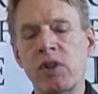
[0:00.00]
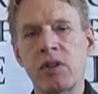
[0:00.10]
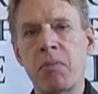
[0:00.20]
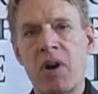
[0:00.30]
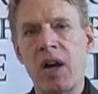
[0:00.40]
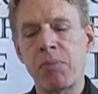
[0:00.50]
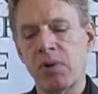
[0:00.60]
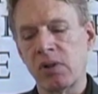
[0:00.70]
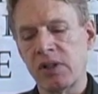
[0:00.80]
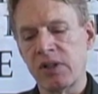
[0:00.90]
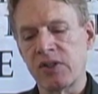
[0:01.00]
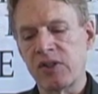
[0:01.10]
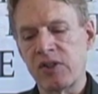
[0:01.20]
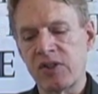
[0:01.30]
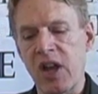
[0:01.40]
what the Bible is
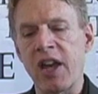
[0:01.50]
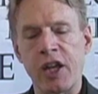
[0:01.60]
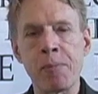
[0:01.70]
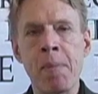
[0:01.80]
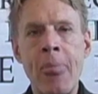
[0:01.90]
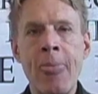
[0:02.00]
saying,